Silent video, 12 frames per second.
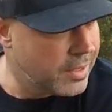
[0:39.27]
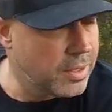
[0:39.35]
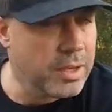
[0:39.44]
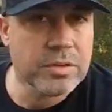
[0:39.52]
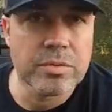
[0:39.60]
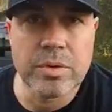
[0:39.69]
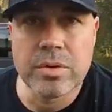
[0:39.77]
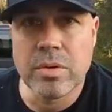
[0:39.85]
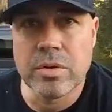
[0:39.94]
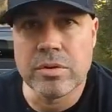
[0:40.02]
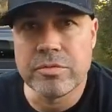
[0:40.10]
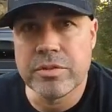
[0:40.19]
likes to
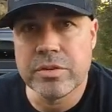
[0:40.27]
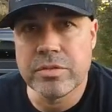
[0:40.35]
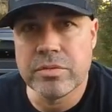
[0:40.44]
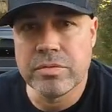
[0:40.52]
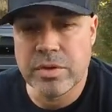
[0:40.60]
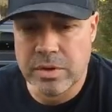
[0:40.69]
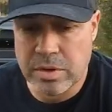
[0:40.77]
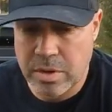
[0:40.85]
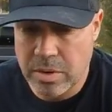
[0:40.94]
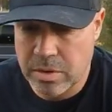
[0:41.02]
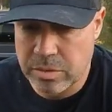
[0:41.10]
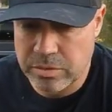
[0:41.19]
record your fishing
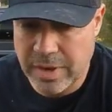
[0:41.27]
videos,